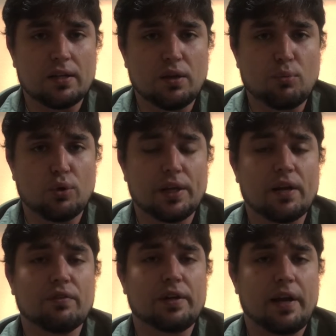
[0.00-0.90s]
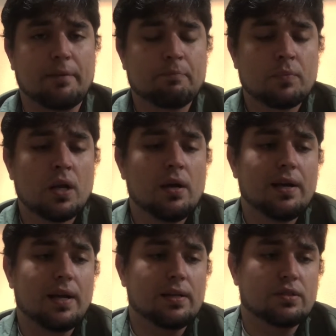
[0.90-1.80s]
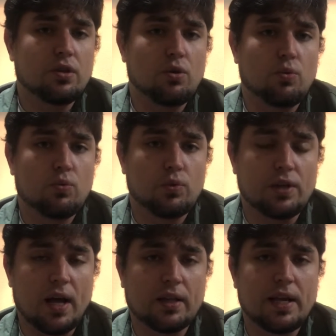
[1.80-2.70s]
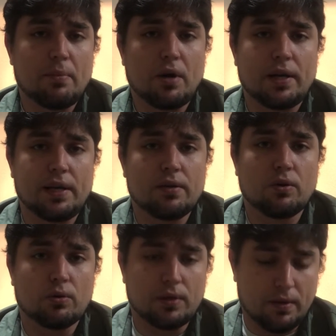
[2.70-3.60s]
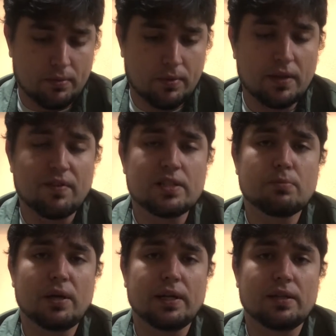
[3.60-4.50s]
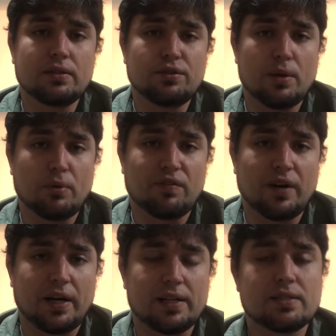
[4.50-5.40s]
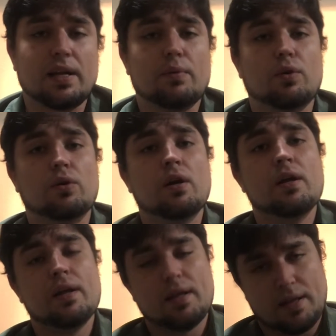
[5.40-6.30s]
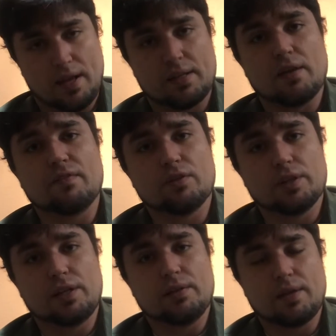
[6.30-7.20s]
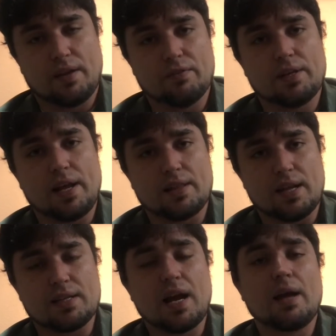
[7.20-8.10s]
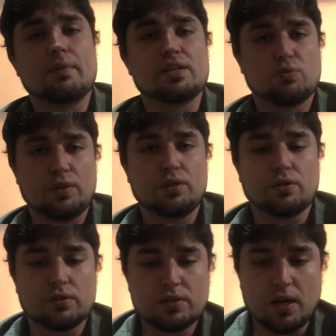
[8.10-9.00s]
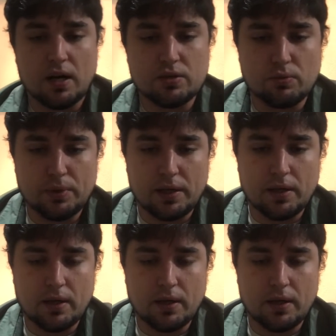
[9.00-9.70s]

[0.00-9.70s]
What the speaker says: in the morning every day. And so when you allocate money or invest money into M1 Finance, they will, at every day at that time, that's when your stocks will be